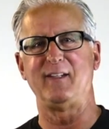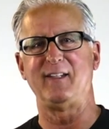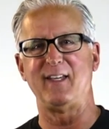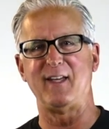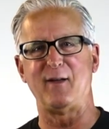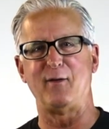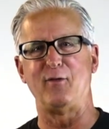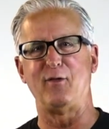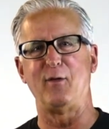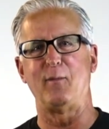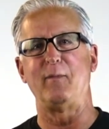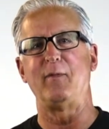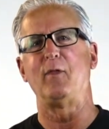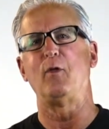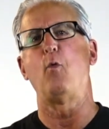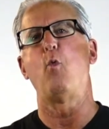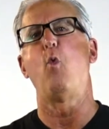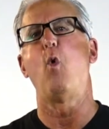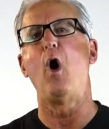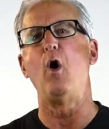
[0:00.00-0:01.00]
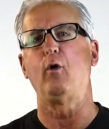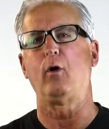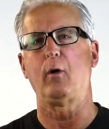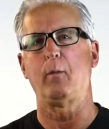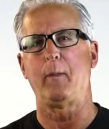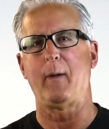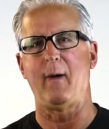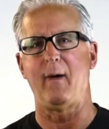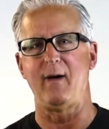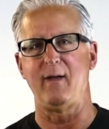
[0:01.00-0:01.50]
the
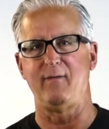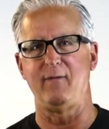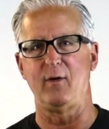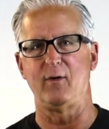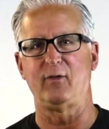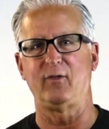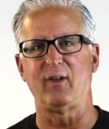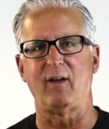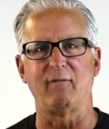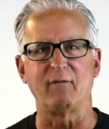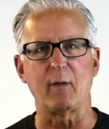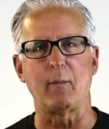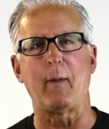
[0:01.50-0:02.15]
woke part of yourself,